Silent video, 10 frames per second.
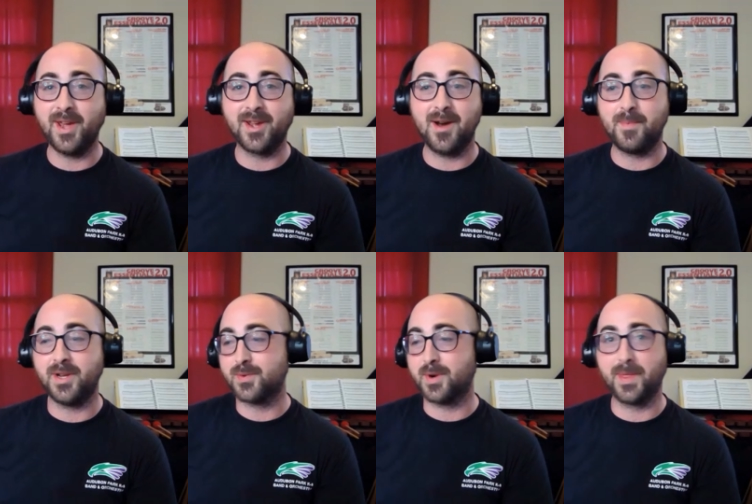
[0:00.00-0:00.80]
wake up
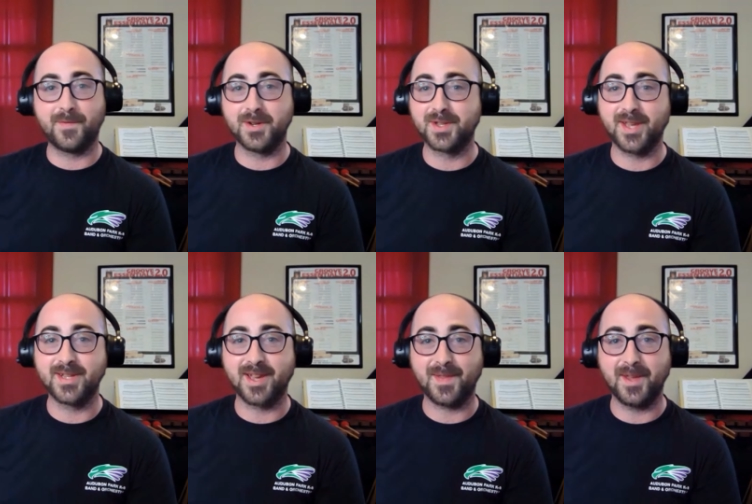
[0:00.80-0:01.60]
and it's one of the first
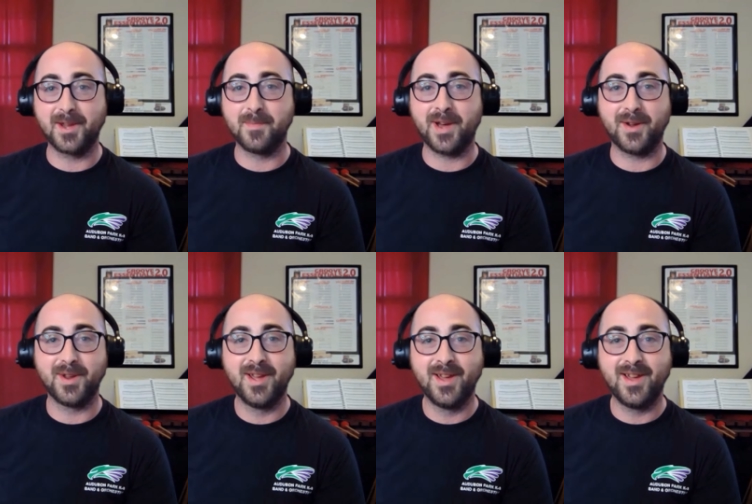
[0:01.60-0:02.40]
things I think about.